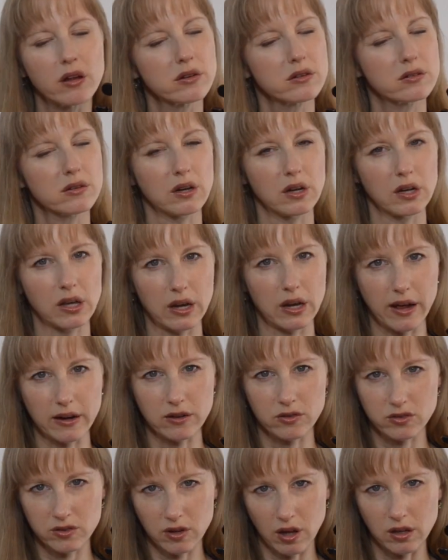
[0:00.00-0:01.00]
is going to get out
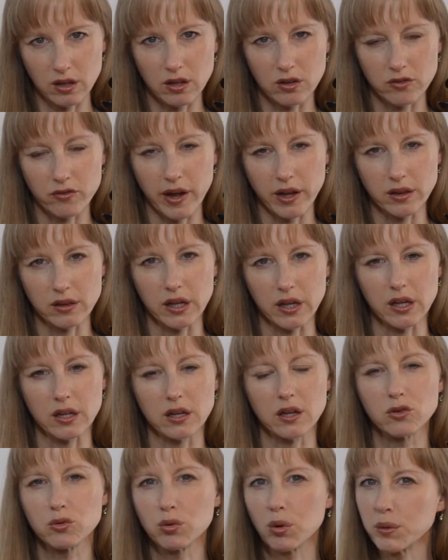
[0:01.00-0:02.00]
of studying violin
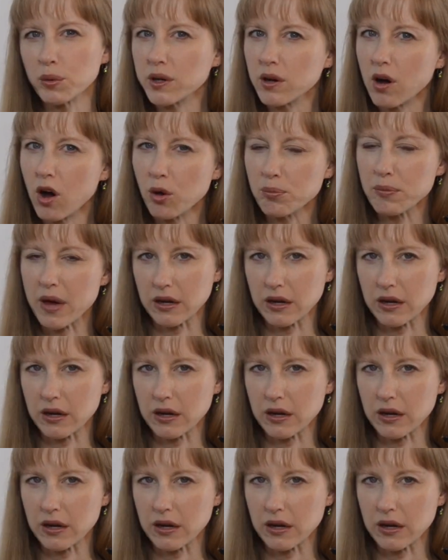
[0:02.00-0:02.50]
is what we call